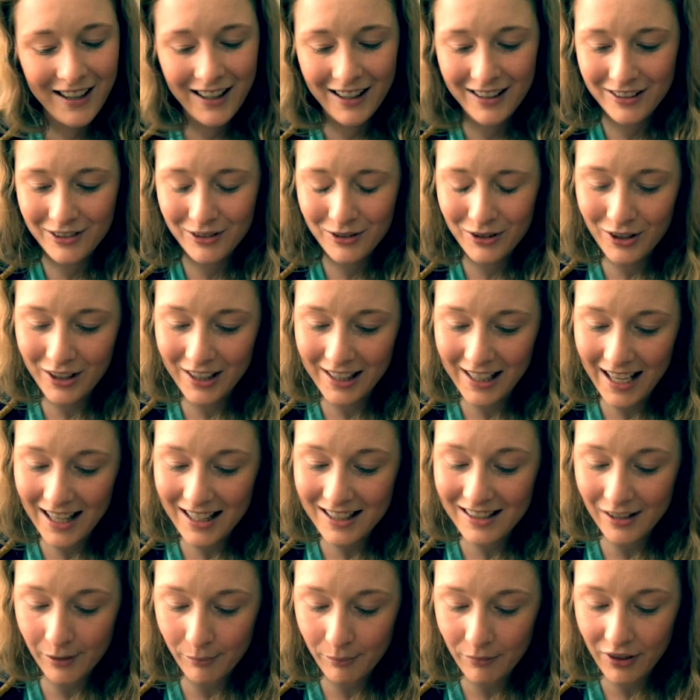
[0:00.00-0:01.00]
until you can
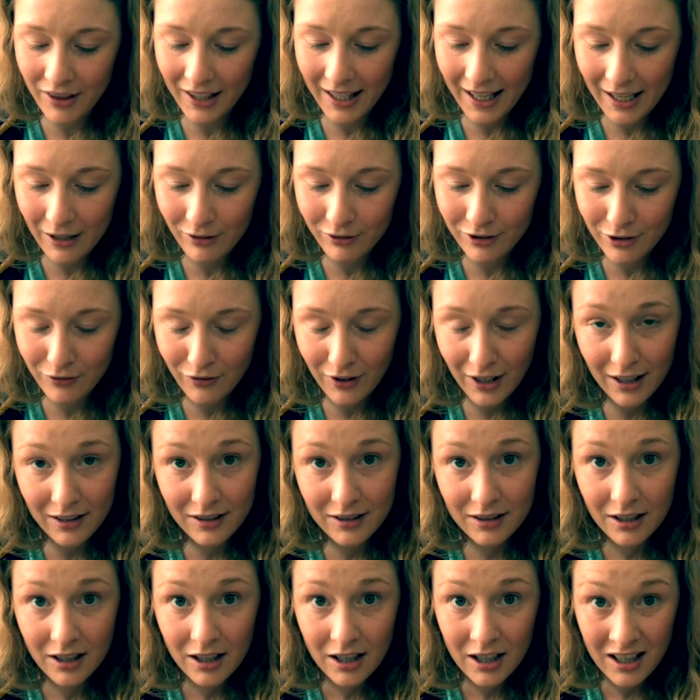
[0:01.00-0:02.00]
get something out of
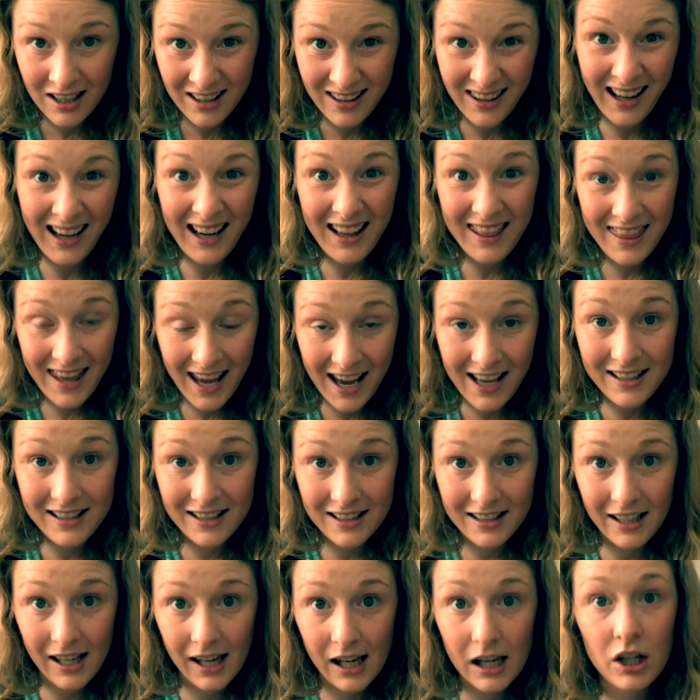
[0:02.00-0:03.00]
it. And then at that
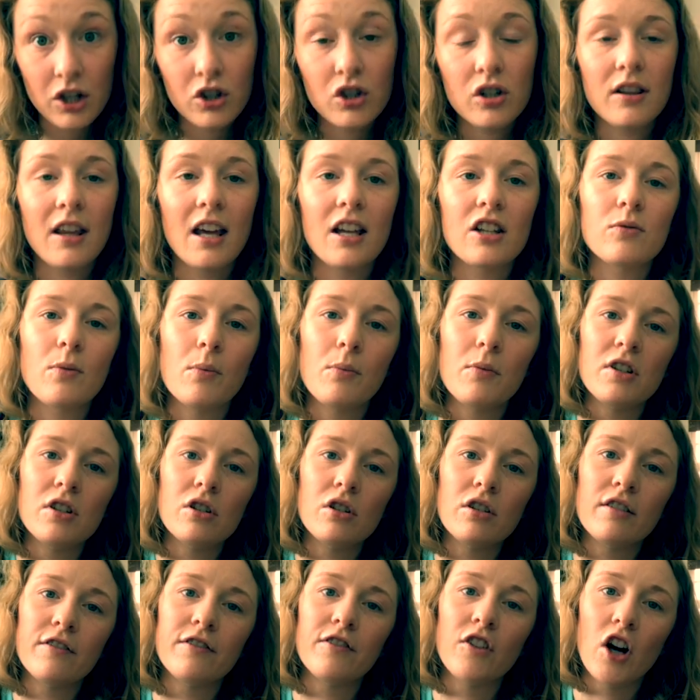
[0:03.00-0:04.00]
stage, that's when we
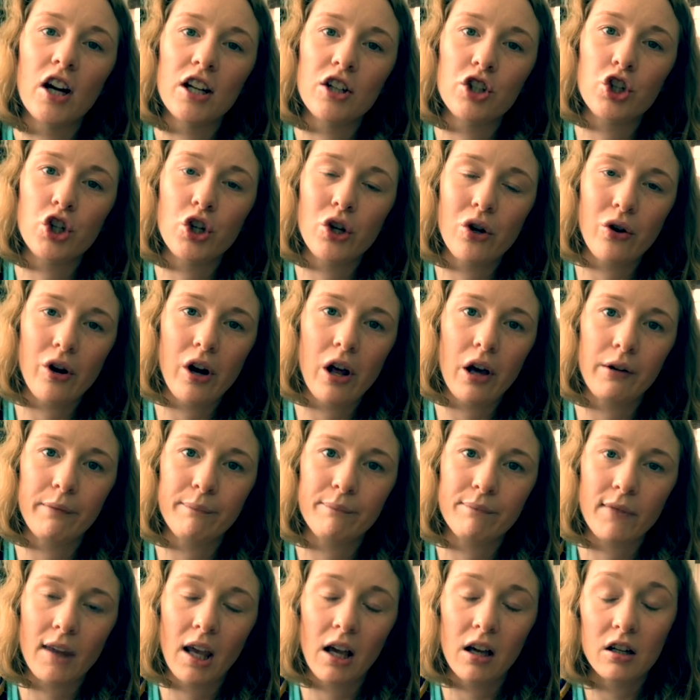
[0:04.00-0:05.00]
do the fine tuning,
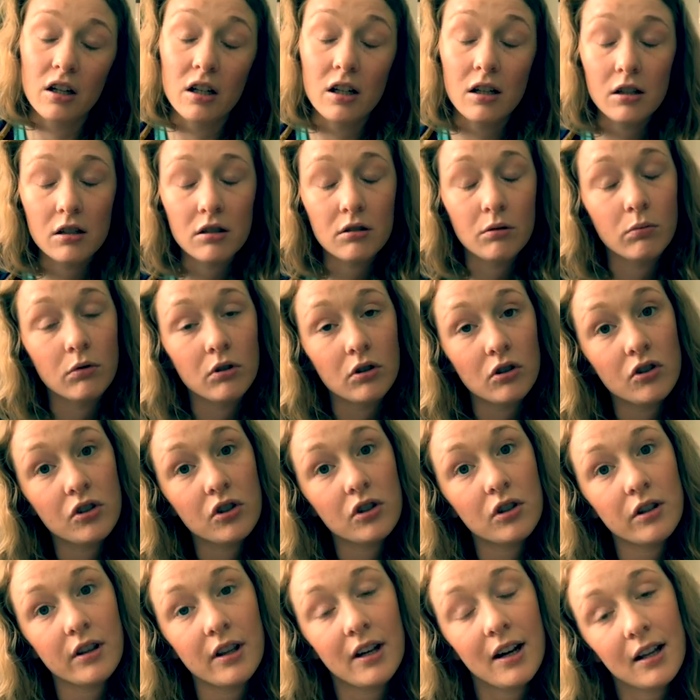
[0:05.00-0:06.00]
and you need to
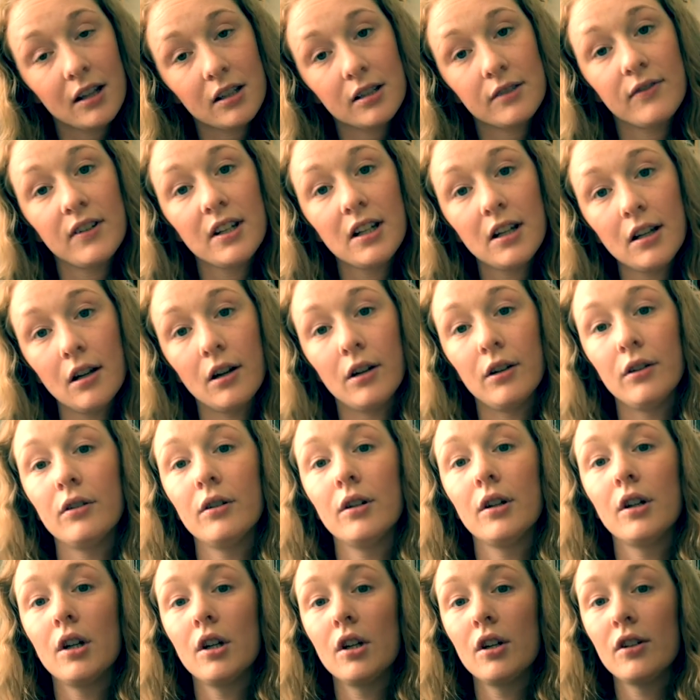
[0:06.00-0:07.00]
watch the next video.
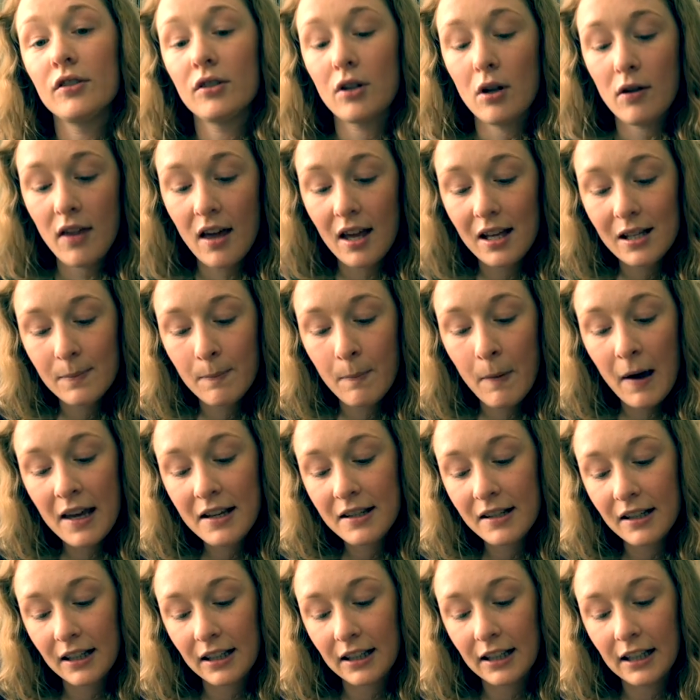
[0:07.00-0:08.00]
So that's
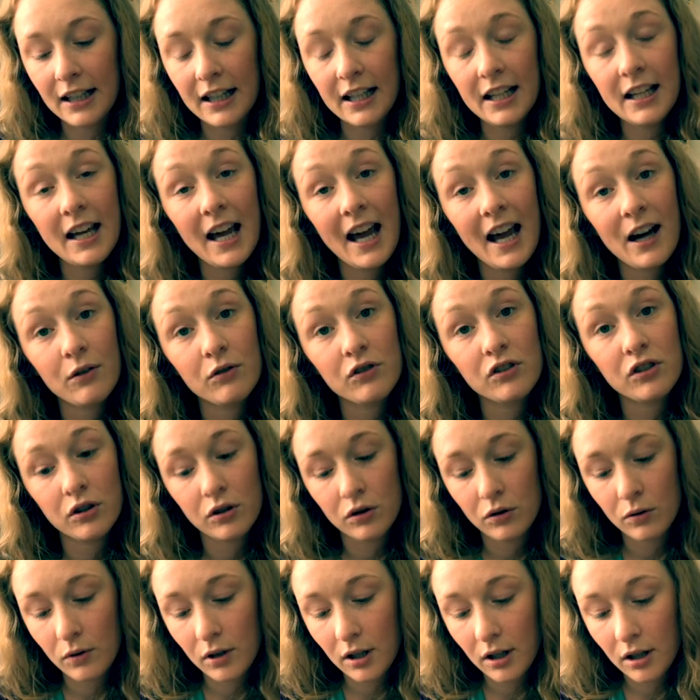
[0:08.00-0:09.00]
basically how
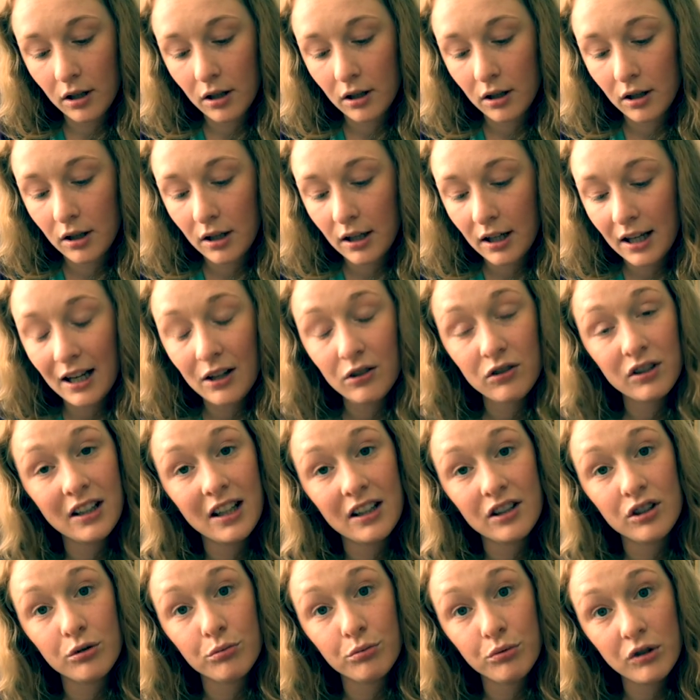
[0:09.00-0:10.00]
to
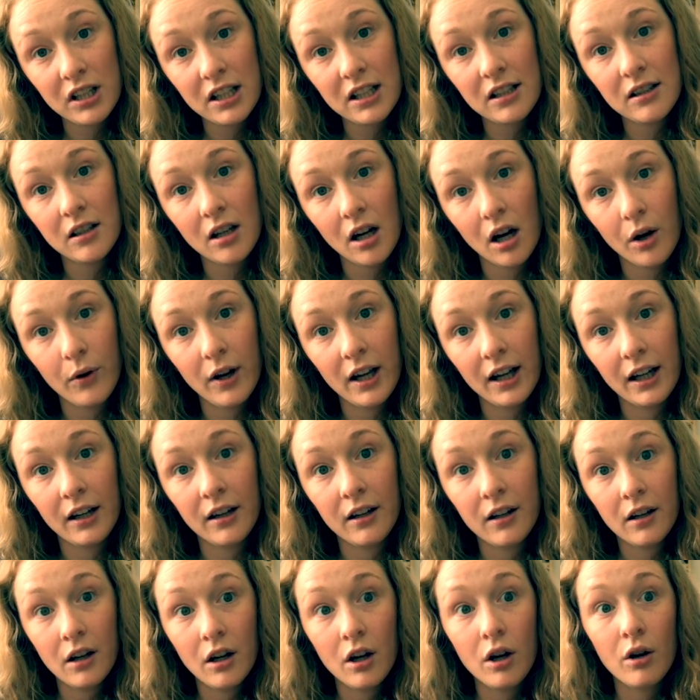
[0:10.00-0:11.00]
get a reed going
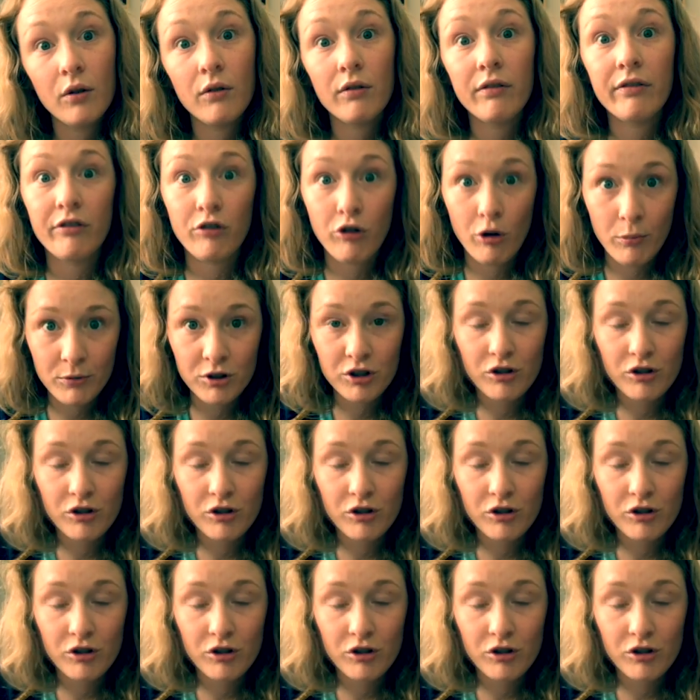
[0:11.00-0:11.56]
from